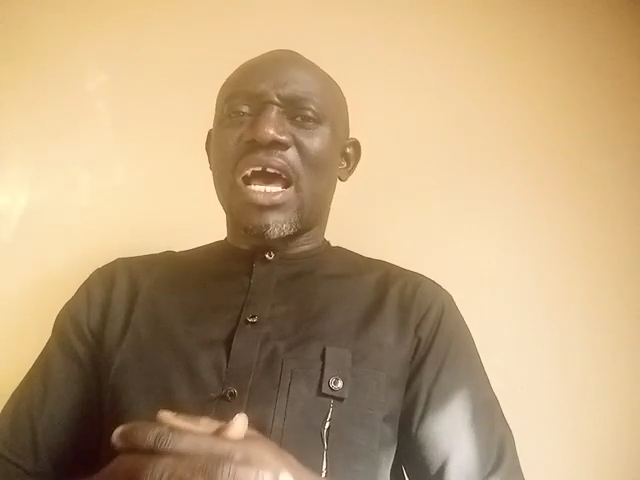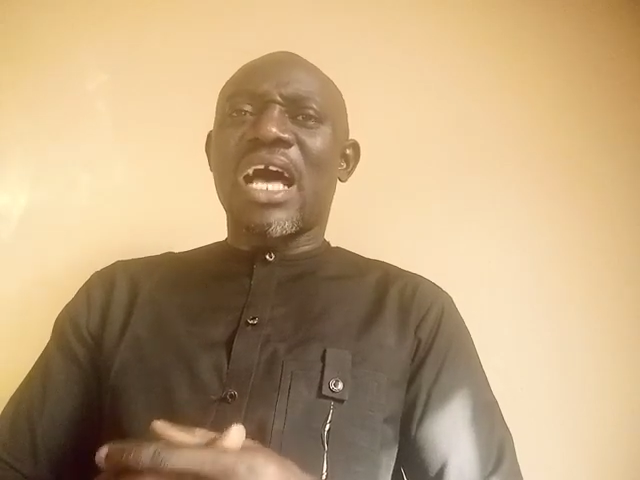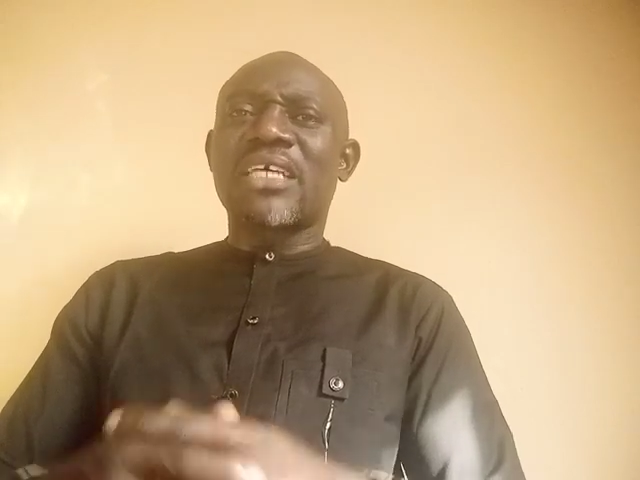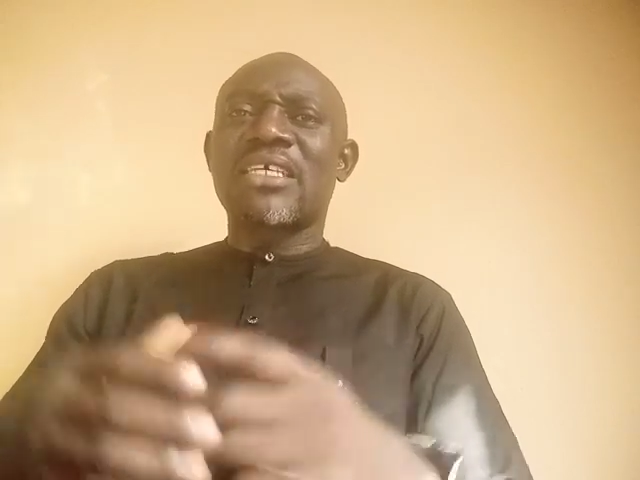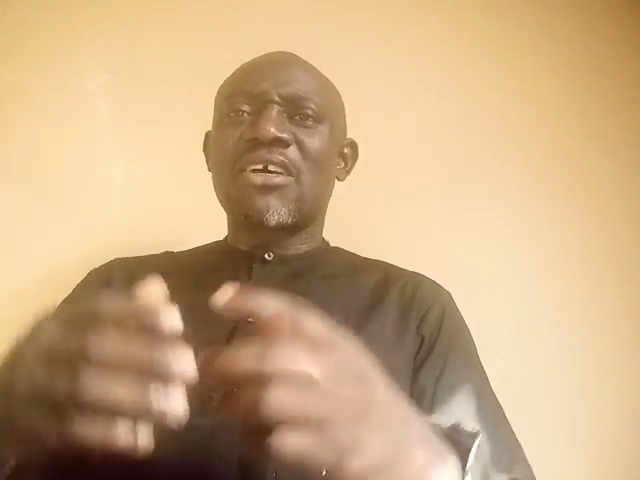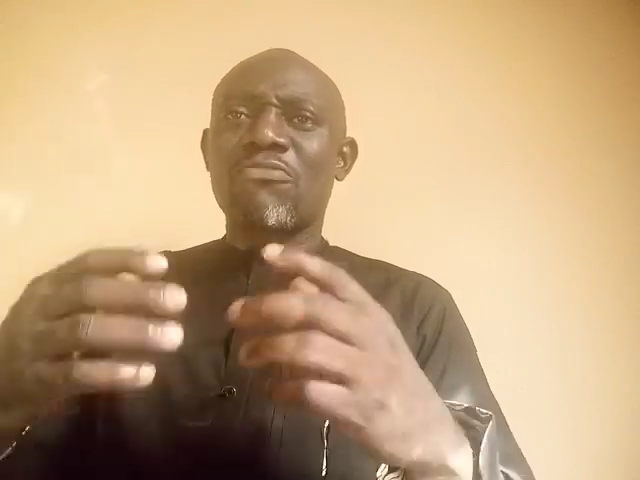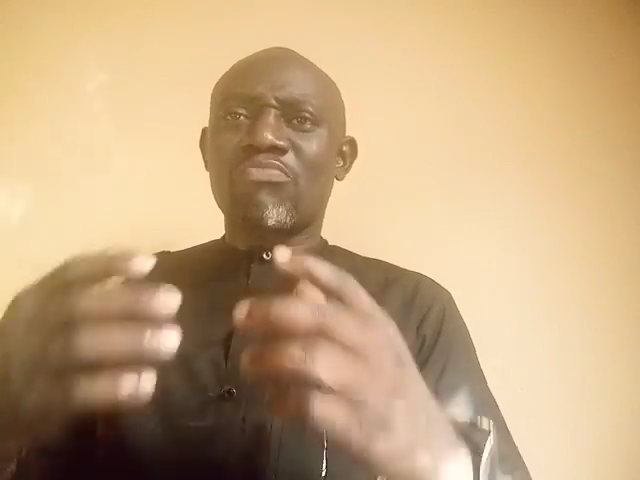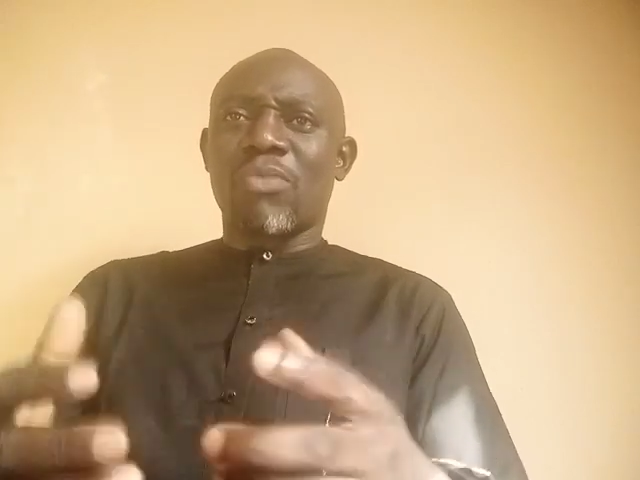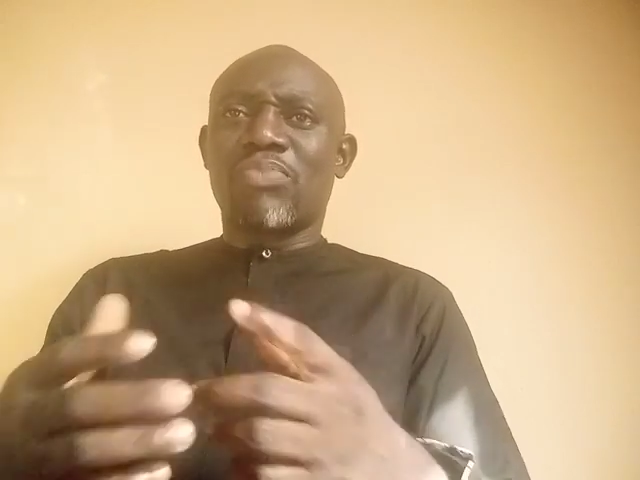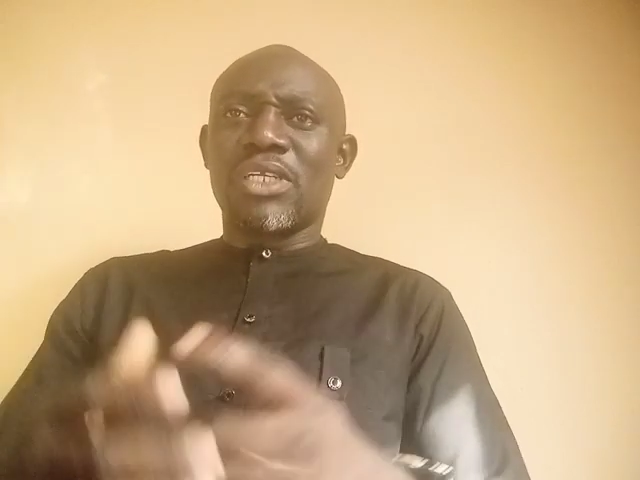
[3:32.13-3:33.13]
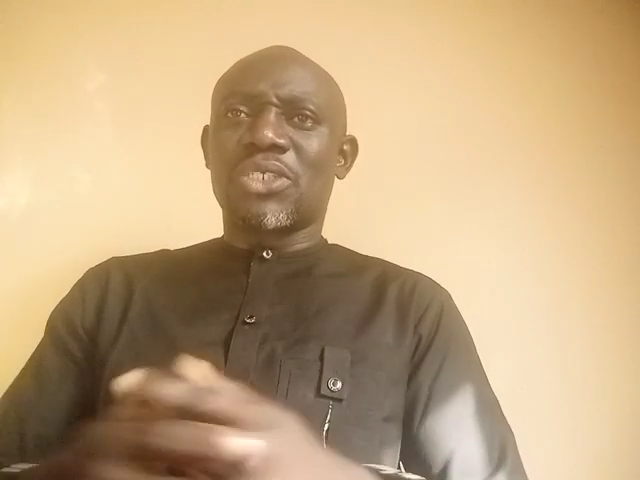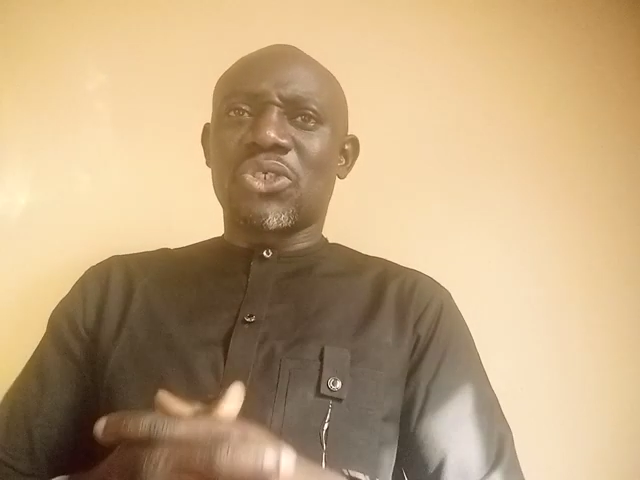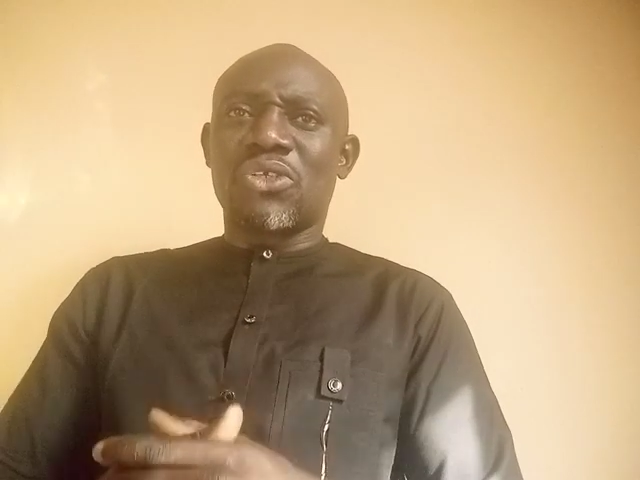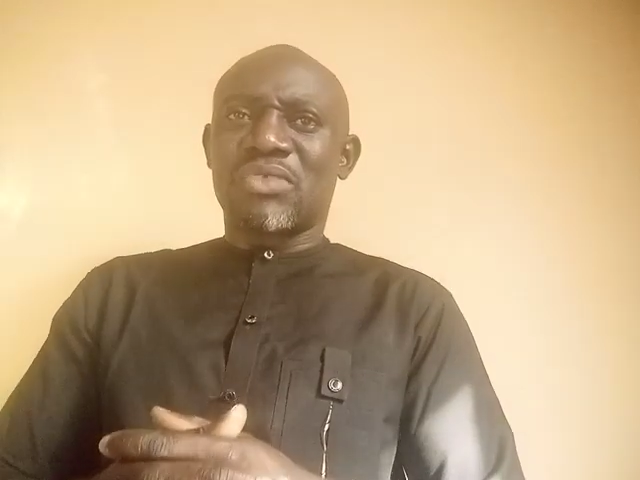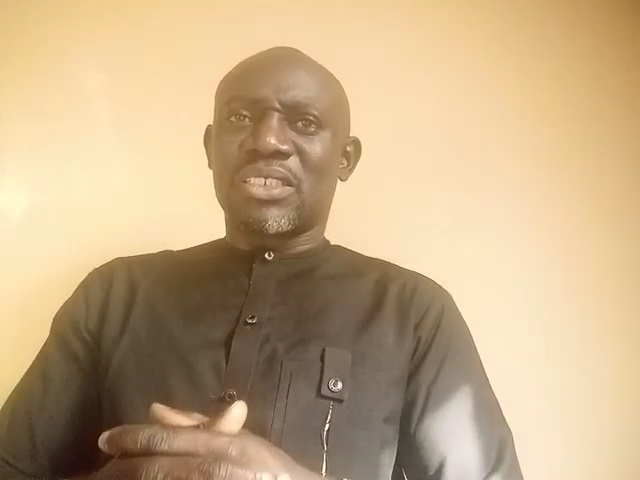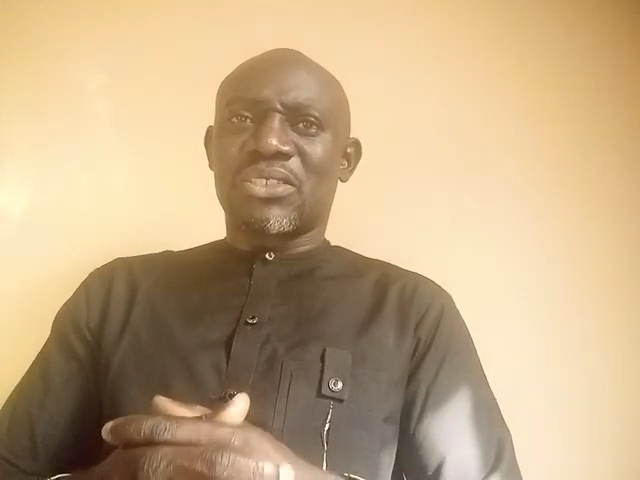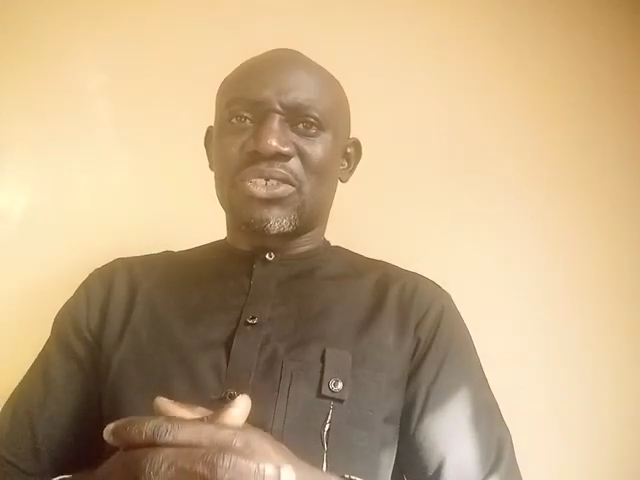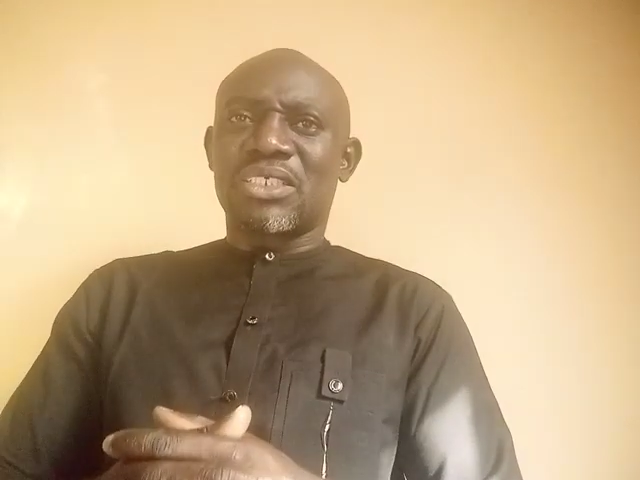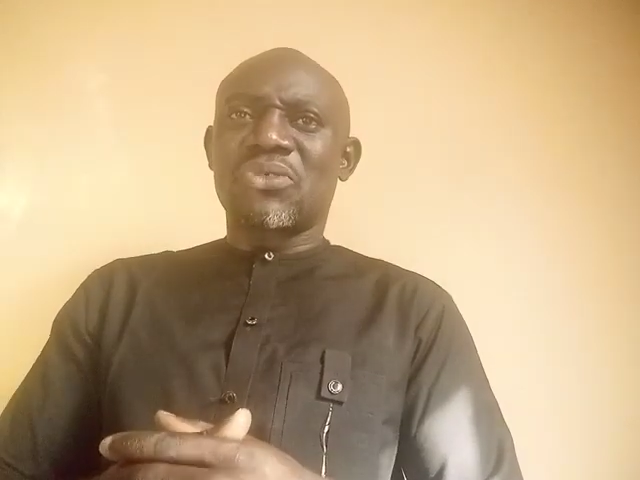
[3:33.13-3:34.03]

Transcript: as population of the study.